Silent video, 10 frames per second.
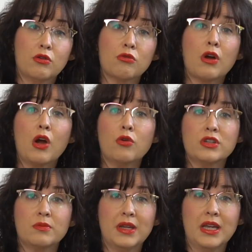grow
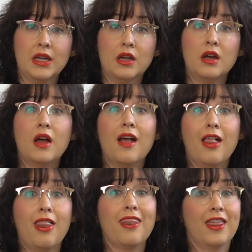to be
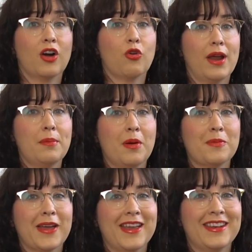the great
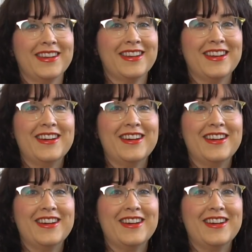pumpkin.